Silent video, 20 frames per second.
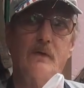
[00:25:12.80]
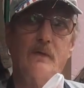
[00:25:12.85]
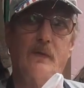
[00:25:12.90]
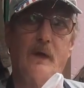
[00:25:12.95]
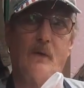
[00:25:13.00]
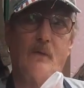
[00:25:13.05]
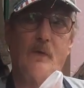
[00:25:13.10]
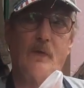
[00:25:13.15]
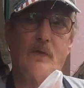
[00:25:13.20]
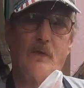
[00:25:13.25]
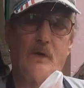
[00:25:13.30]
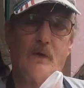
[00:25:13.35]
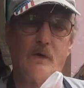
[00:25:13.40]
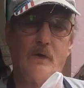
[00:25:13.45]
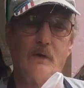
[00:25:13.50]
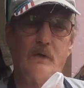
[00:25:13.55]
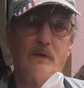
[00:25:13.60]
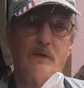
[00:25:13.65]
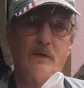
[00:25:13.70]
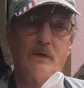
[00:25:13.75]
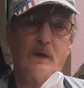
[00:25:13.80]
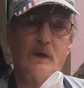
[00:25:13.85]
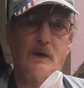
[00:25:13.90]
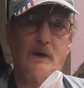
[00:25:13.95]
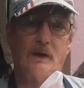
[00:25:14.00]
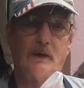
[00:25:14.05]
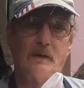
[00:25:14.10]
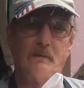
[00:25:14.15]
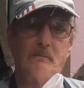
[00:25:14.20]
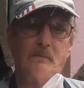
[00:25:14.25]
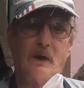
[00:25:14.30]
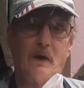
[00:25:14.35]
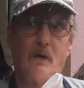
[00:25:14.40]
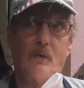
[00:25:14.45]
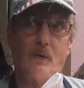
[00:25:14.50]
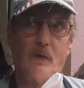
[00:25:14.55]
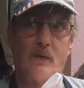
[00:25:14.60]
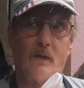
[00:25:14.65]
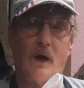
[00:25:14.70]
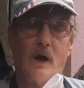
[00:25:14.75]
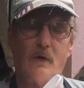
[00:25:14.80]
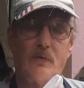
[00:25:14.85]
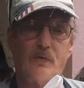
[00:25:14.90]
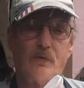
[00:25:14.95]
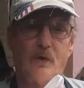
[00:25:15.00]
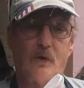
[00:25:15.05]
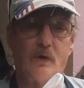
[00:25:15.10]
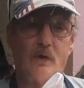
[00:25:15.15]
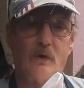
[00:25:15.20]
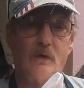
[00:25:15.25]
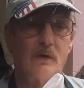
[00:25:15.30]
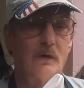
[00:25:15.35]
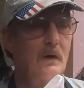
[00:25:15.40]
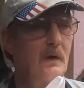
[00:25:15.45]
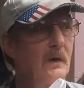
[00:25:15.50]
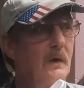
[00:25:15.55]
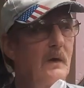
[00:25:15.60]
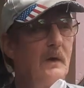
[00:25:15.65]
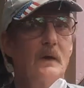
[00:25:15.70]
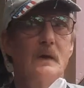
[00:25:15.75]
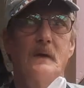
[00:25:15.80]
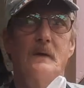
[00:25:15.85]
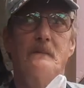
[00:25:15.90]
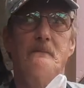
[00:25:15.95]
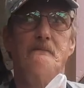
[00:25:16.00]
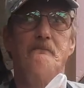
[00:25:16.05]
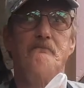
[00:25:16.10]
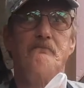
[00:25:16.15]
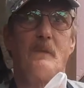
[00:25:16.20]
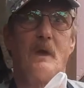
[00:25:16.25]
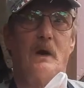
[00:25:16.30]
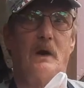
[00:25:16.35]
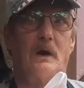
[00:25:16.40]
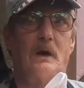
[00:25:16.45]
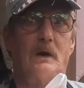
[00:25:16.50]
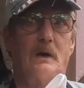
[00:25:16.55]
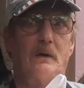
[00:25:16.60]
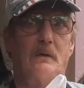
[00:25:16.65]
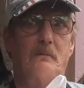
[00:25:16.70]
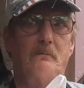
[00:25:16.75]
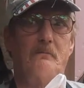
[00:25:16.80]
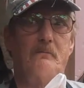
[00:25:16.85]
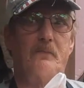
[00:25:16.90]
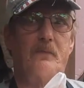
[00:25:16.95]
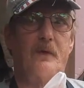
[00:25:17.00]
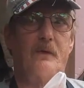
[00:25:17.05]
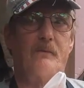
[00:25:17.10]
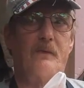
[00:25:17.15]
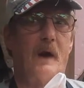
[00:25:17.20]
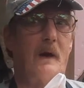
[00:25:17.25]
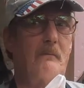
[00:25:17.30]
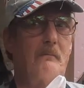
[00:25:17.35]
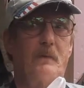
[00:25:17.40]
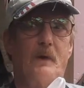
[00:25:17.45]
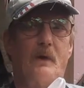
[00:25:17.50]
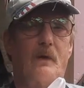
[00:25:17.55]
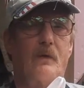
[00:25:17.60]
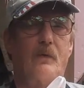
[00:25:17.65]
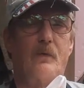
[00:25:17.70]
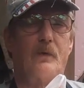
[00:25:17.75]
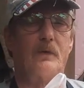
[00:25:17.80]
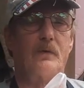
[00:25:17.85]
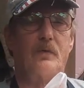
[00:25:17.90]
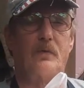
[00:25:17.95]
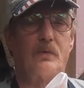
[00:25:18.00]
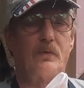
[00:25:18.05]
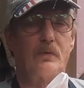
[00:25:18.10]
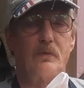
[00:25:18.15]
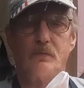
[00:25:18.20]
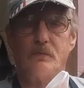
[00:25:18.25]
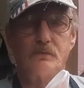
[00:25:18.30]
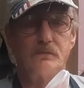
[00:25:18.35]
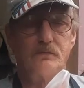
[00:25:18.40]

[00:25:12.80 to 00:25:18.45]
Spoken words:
that we learned. We lost her. The vet bill was